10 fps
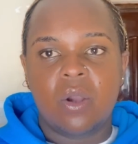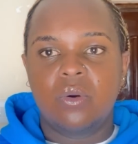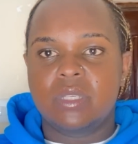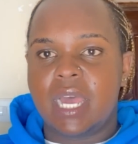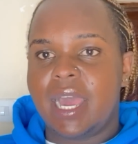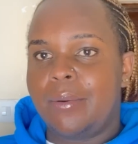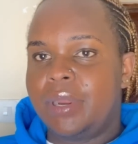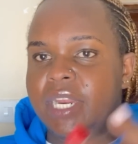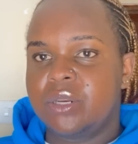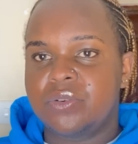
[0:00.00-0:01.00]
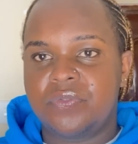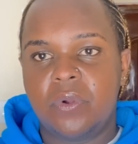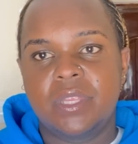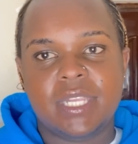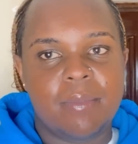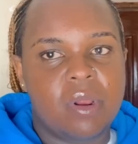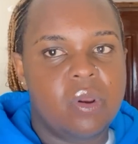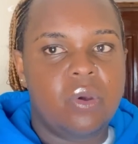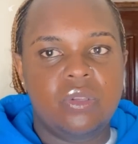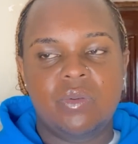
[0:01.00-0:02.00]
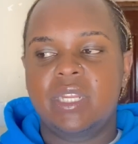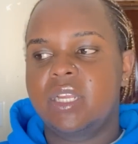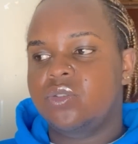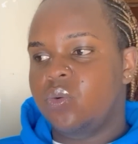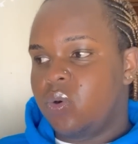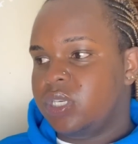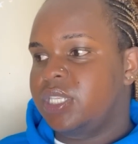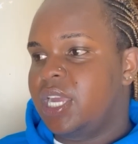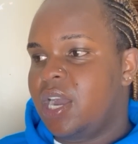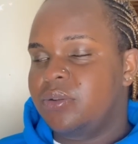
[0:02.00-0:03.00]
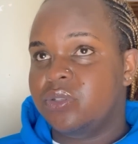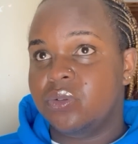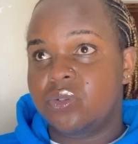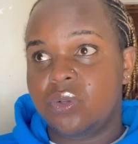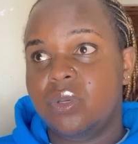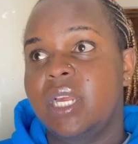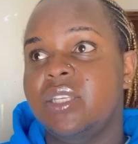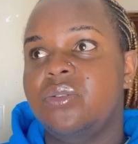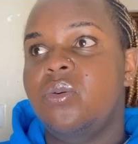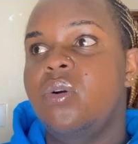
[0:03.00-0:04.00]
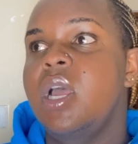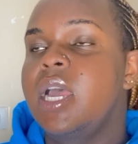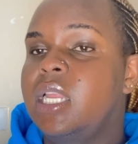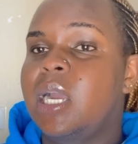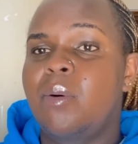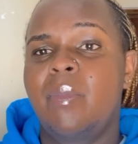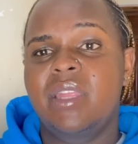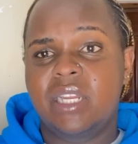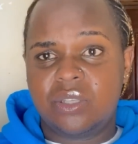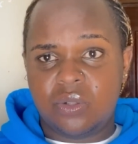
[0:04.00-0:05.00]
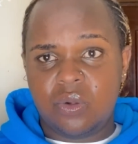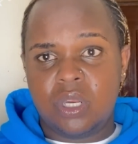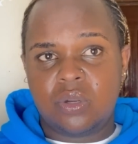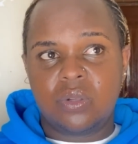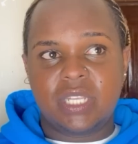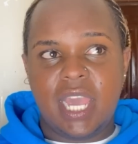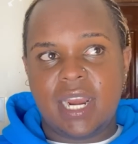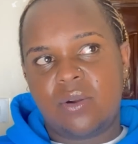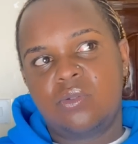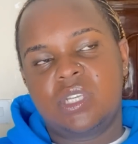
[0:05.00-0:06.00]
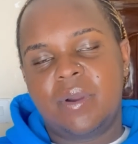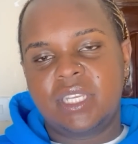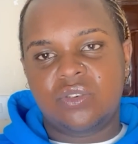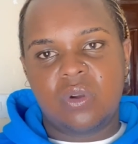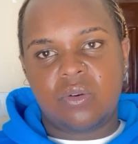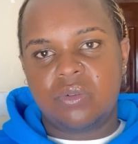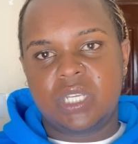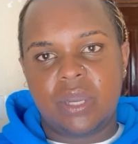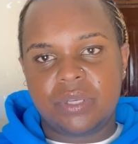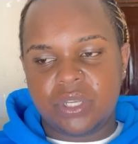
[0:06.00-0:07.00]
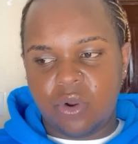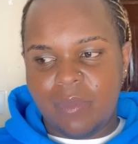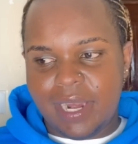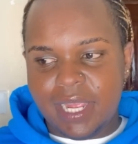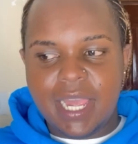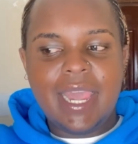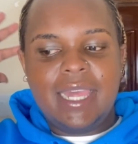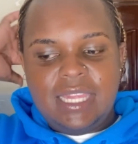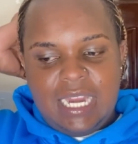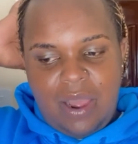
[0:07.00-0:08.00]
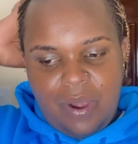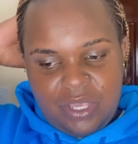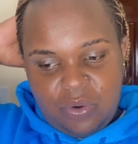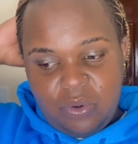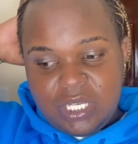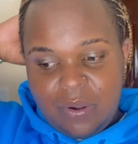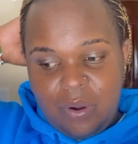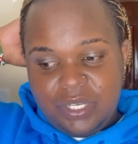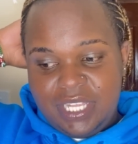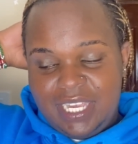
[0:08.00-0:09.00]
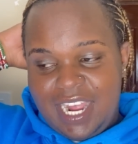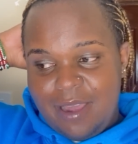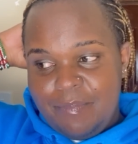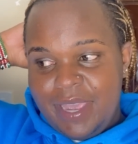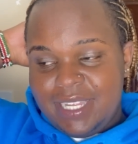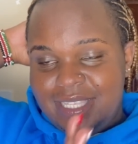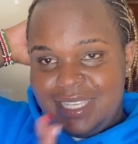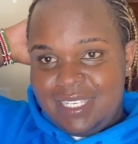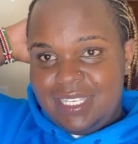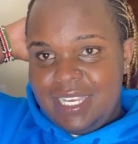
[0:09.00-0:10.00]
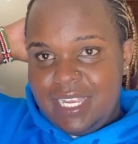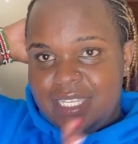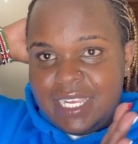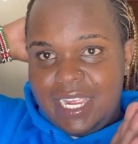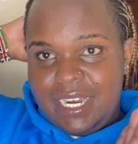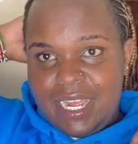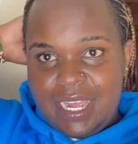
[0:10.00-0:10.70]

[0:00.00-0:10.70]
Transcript: because we needed to fold some clothes. We needed to wash the house. It was so dirty. So, nikamwambia there is no need because yeye anakuja, wacha tu akuje aoshe normally. And then hawa akikuja waoshe the carpets, the seats, and